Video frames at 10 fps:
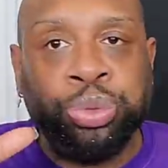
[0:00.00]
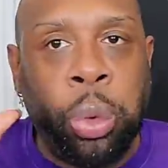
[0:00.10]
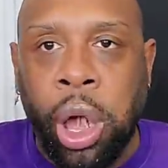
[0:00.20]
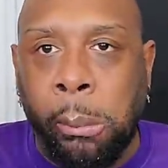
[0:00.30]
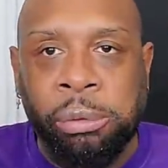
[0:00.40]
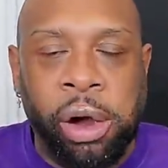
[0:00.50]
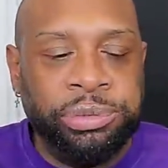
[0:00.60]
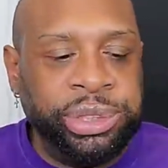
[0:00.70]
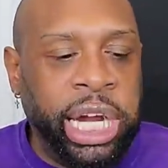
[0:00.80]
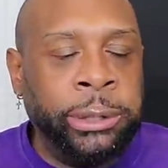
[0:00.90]
we're gonna move
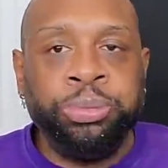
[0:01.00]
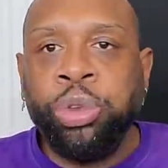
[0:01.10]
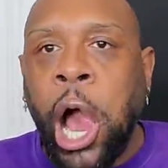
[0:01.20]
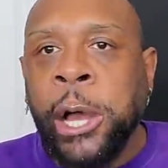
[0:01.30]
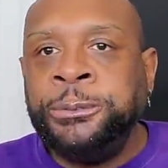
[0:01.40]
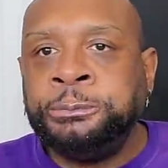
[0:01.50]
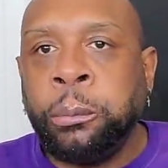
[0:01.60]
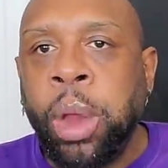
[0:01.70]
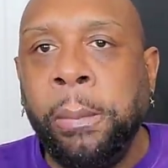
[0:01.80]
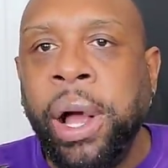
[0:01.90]
on from that
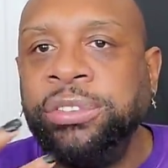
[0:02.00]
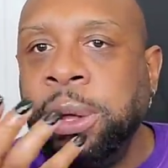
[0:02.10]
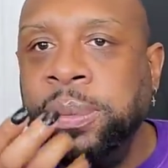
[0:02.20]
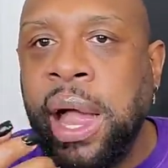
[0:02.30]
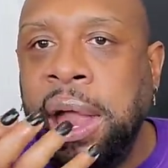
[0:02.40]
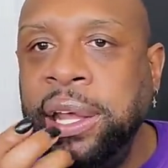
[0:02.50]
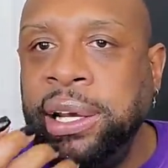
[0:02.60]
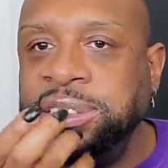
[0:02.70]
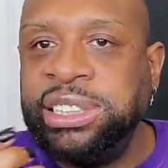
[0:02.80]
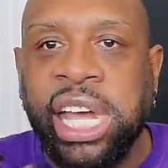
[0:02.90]
because I'm not
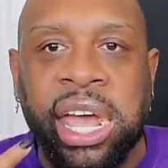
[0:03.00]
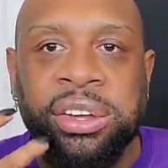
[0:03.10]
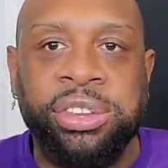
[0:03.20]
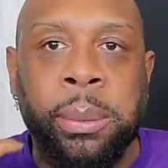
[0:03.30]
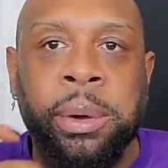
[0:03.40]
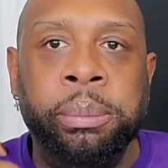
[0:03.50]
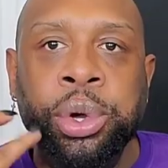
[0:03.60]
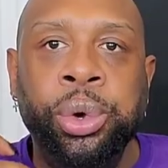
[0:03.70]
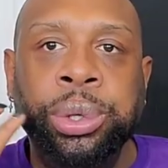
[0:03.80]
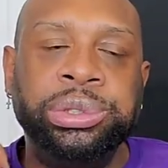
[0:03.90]
in a sad somber
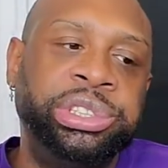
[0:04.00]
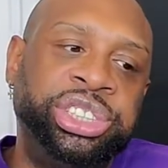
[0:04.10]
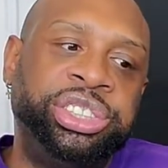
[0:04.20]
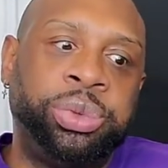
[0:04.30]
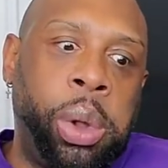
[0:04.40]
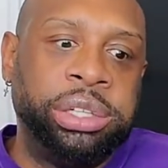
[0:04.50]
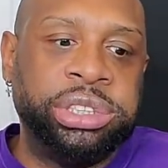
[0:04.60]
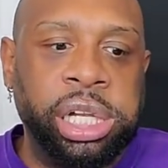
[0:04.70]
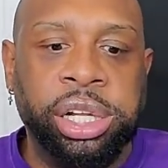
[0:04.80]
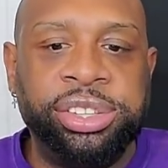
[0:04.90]
mood. It just was
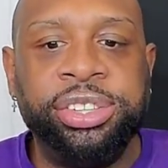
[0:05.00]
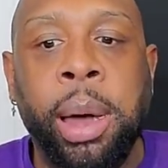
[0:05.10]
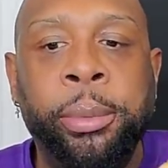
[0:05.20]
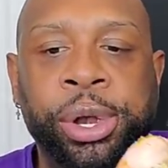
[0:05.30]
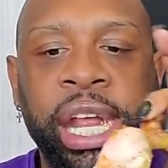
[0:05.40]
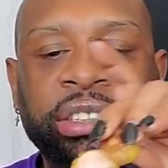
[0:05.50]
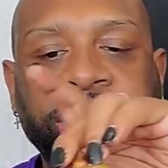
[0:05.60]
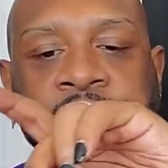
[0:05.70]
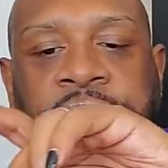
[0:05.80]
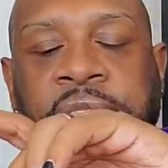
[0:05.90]
a little
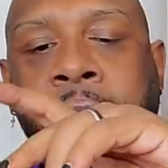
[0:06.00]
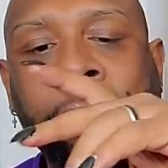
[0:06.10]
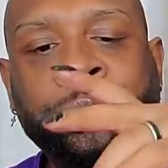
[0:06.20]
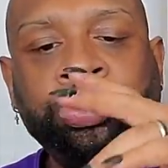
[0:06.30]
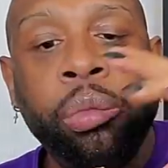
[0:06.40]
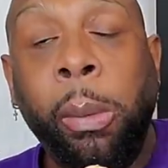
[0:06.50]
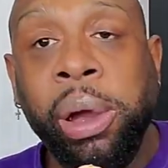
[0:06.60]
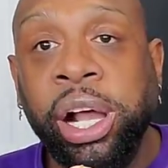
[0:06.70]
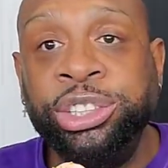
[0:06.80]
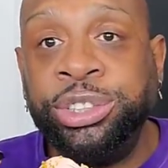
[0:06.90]
somberness to the day
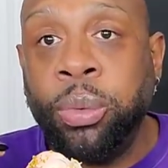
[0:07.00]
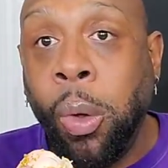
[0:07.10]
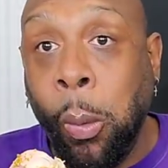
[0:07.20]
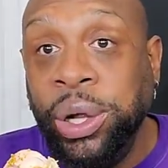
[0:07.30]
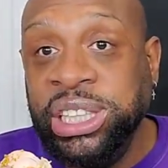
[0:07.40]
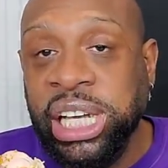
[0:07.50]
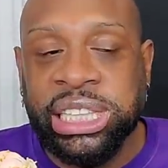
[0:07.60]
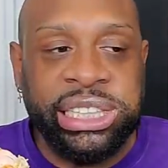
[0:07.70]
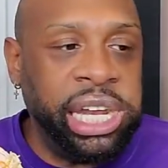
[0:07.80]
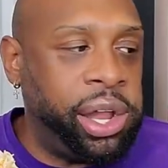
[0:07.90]
because we did
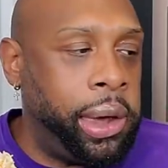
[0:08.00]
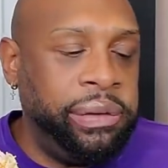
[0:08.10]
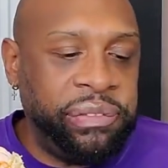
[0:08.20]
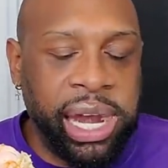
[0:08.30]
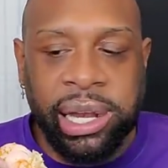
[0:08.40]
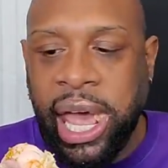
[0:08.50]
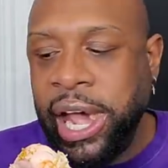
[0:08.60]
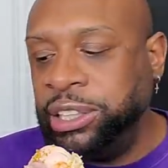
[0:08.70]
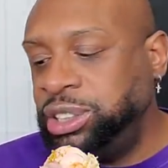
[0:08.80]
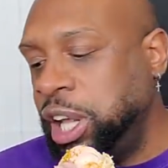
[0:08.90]
get that done and
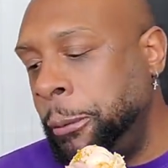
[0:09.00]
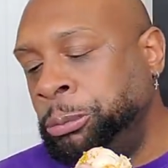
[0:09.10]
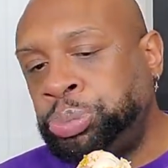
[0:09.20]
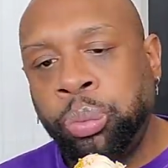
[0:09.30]
finalized, and